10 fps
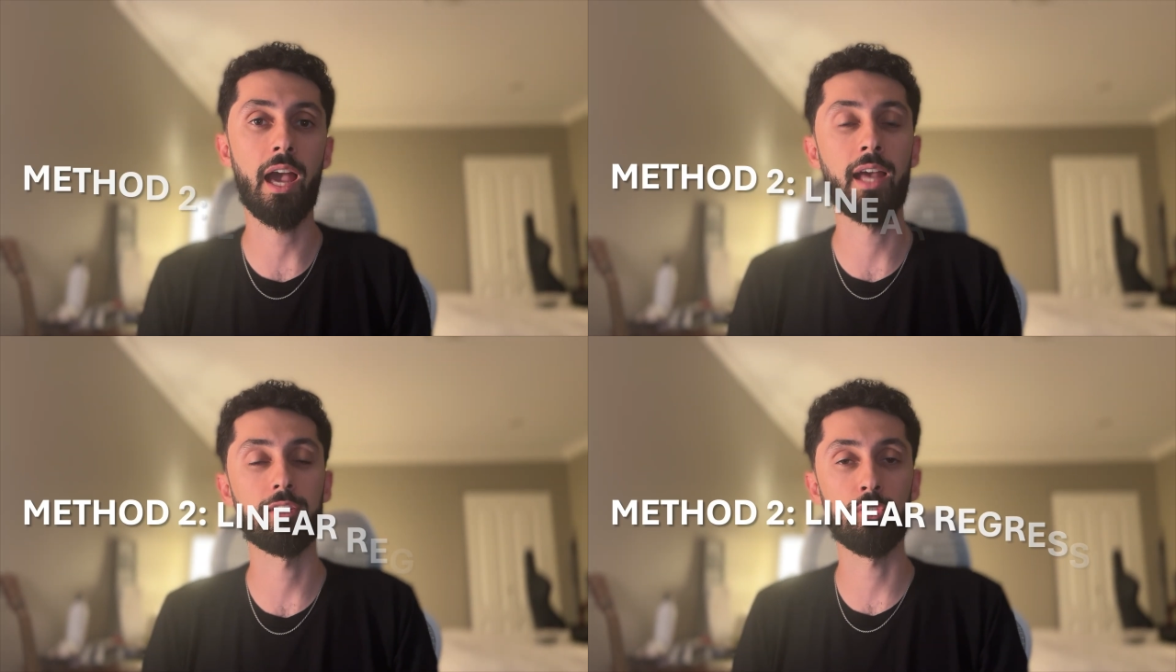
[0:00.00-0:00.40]

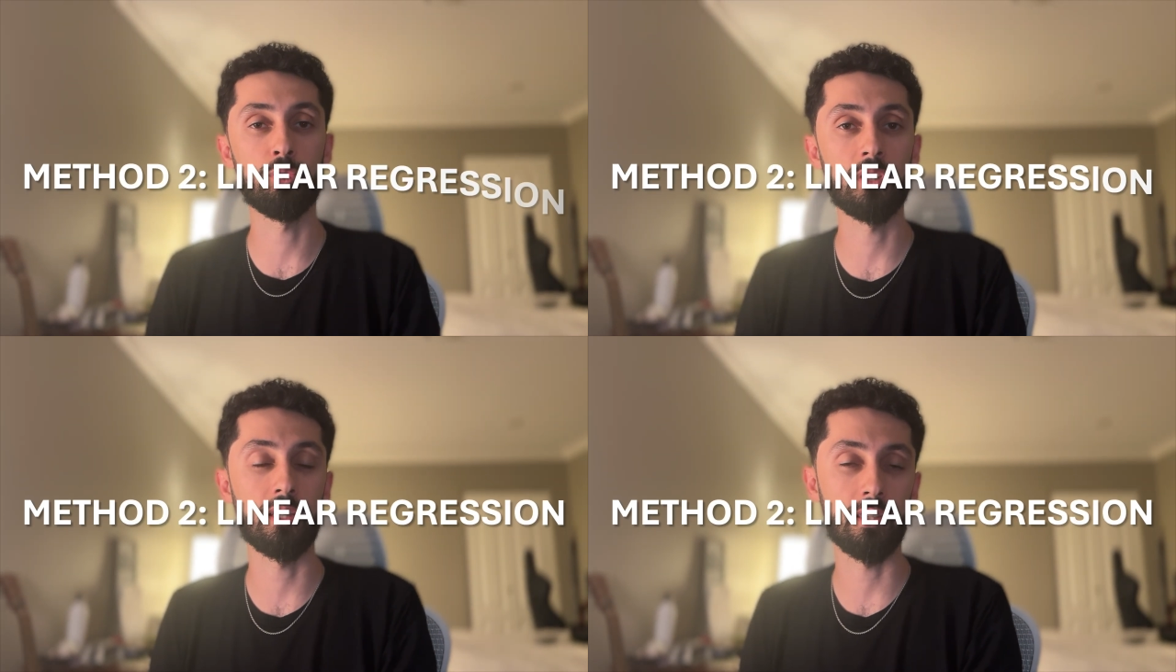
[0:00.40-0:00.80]
at
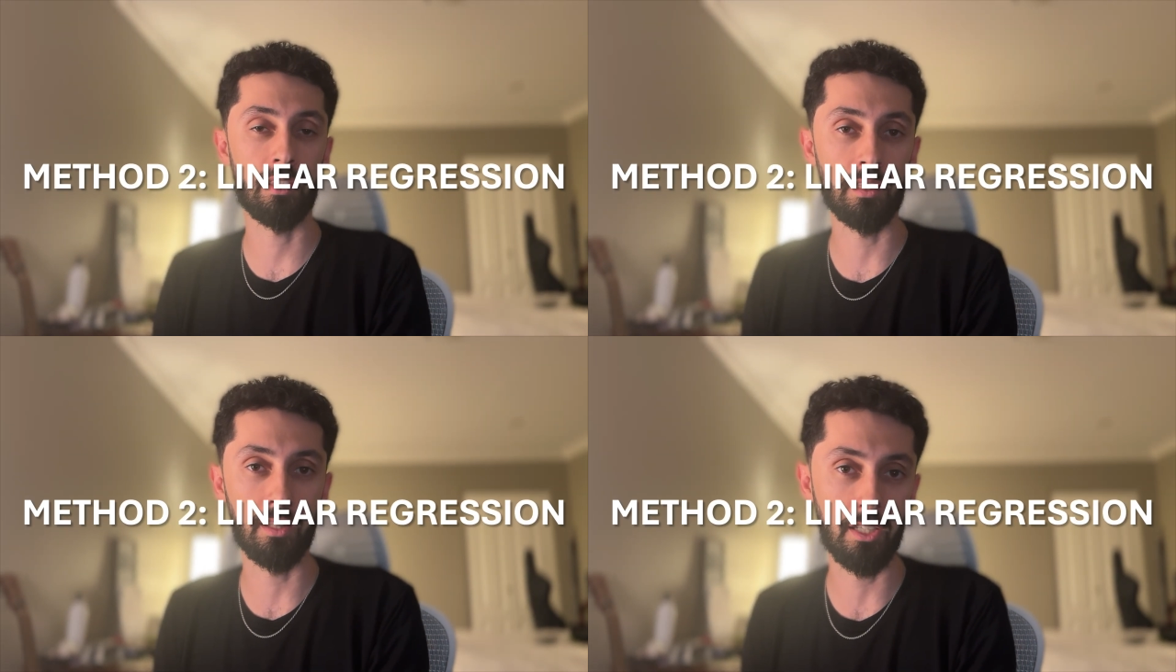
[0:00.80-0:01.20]
using
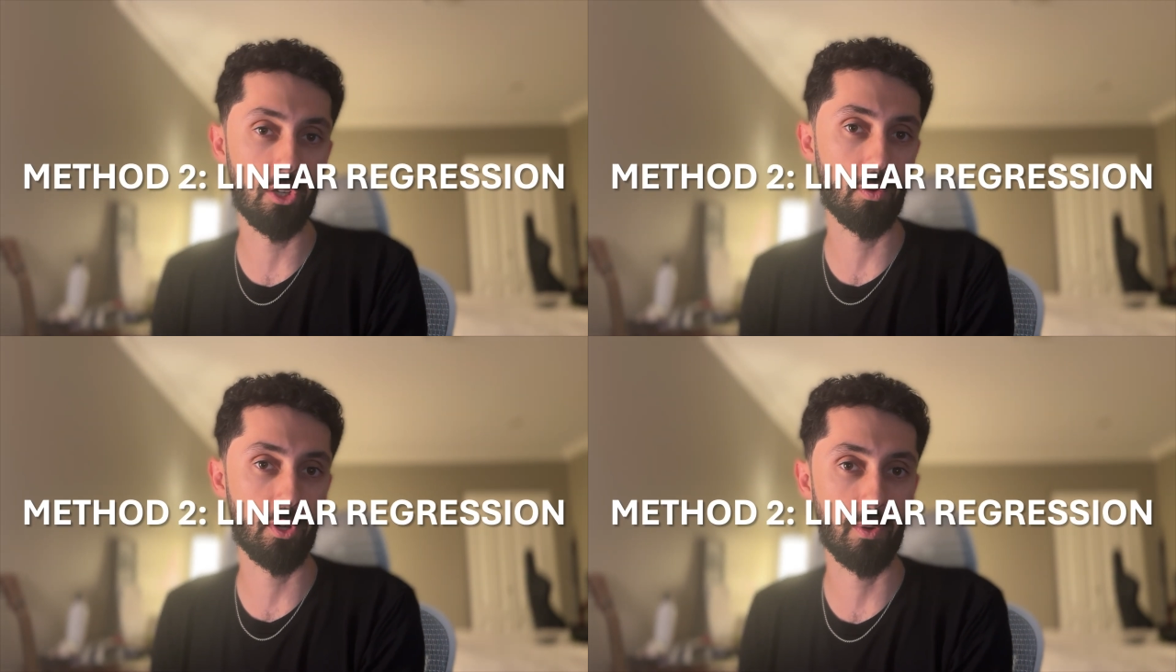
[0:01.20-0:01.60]
the
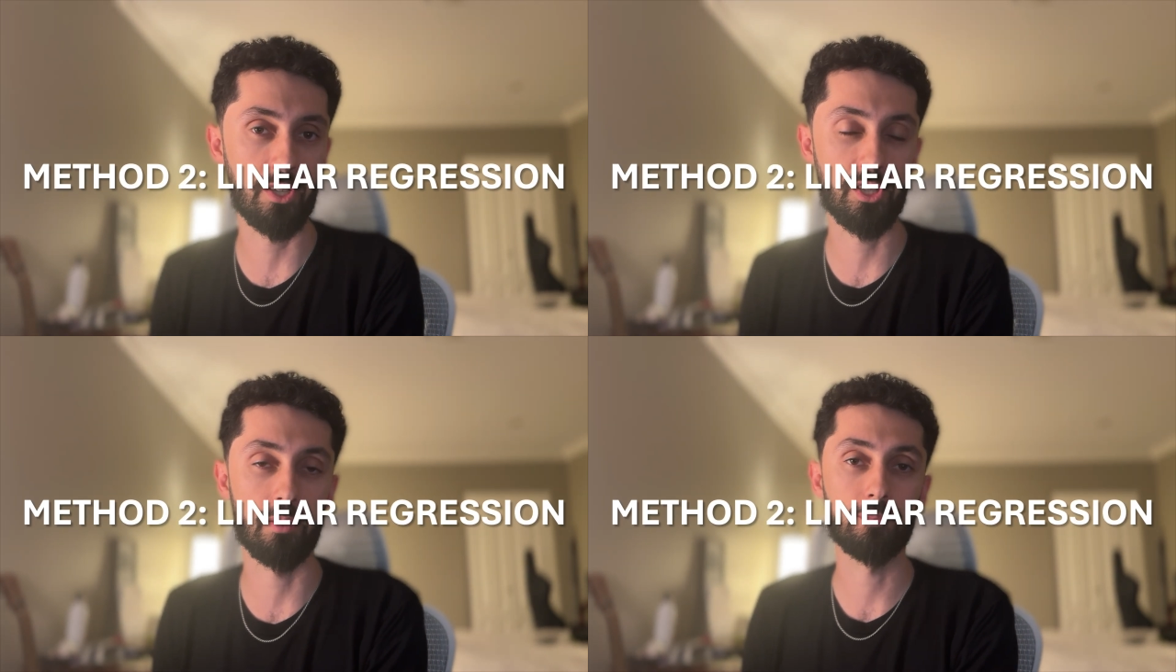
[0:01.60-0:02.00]
linear
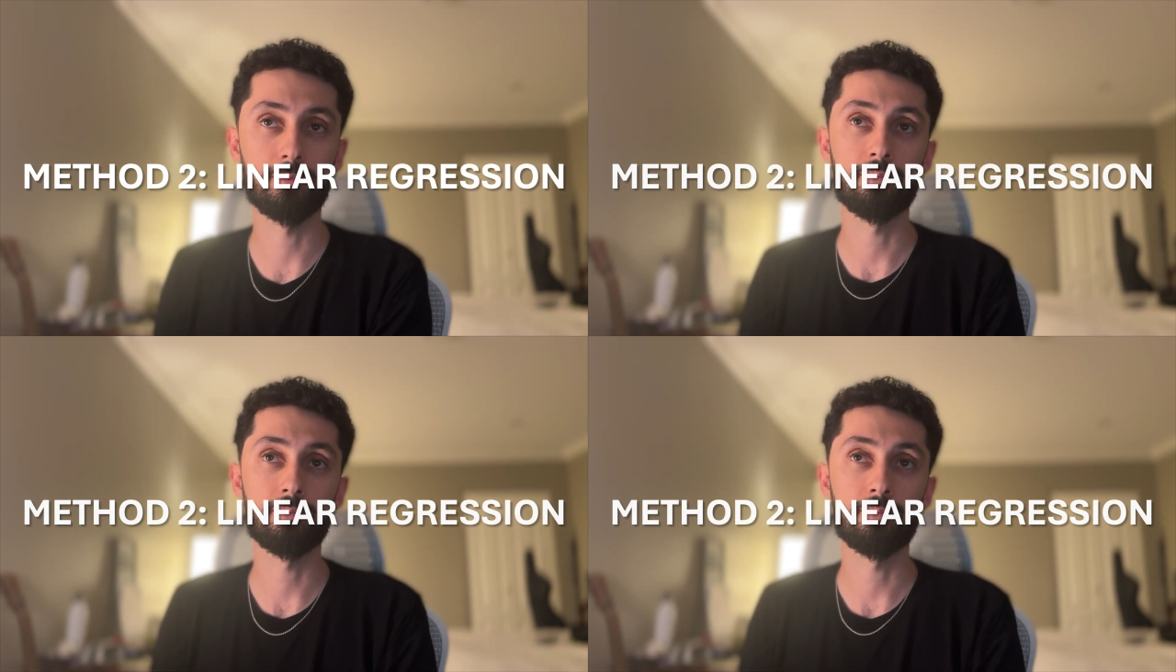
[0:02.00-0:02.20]
regression.